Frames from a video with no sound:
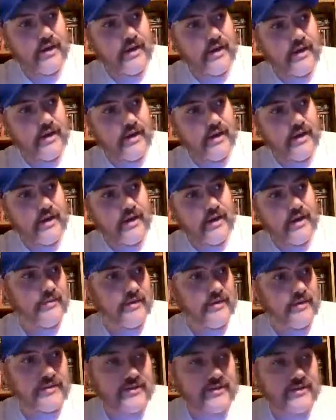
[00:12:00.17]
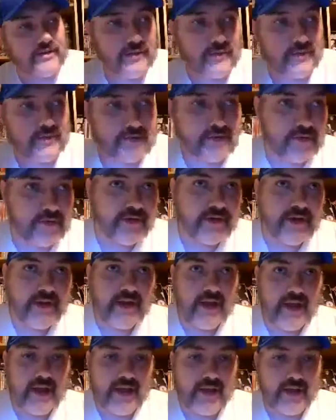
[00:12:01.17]
forgot Larry Sabisco was a
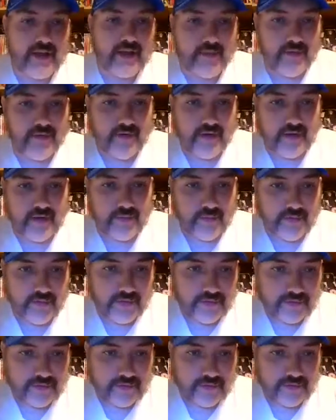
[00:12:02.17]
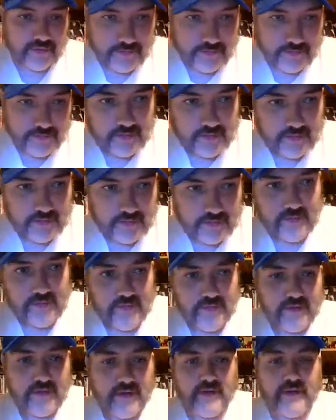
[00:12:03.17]
AWA World Champion too.
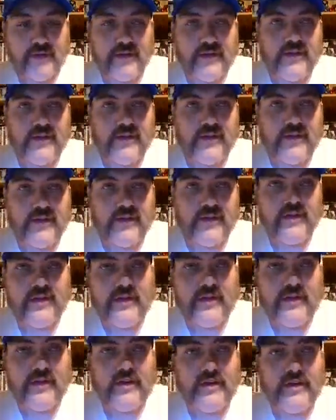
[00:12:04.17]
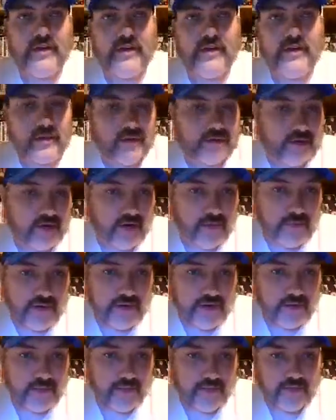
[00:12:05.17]
We'll talk about him on
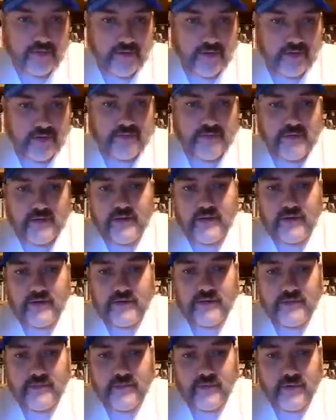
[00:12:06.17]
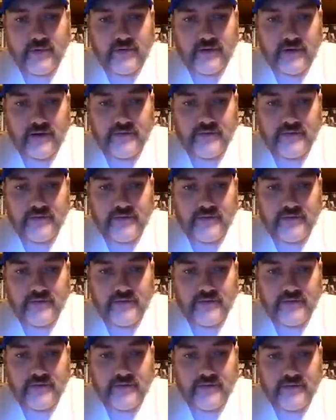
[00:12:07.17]
another video. More of him.
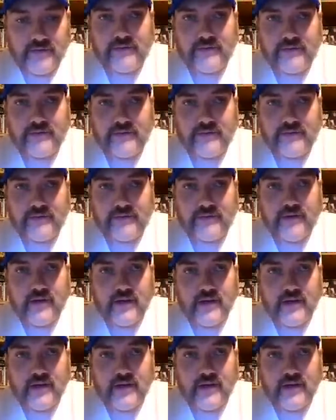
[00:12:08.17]
You had,